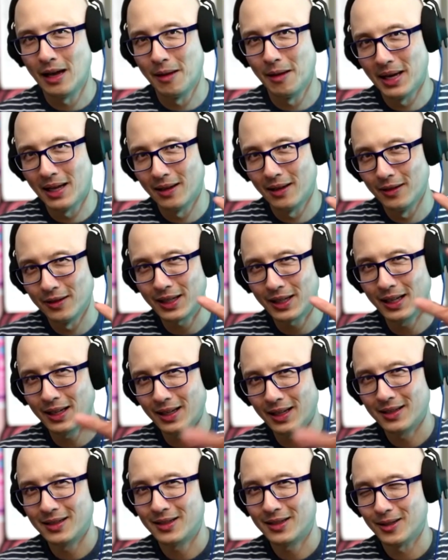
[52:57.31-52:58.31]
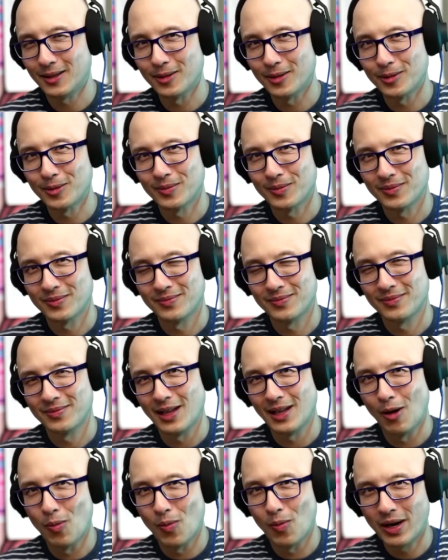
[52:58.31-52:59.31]
about looking into
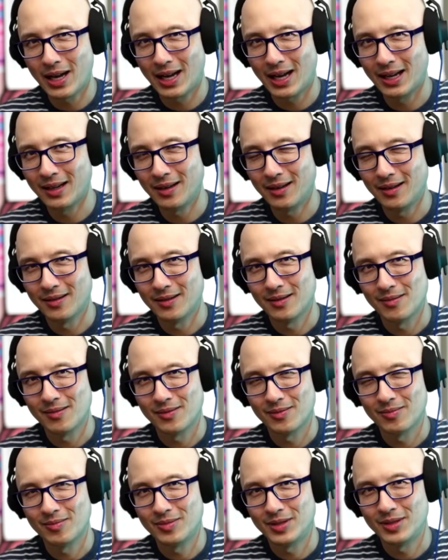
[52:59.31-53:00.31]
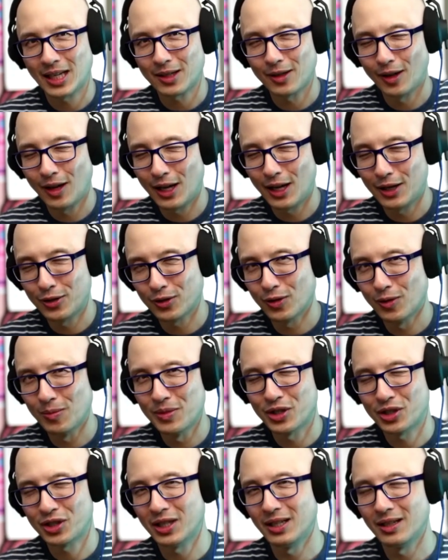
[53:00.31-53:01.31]
a one-eyed technological
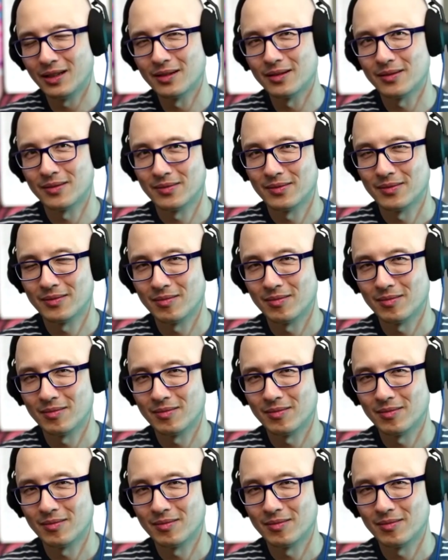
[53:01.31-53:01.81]
machine,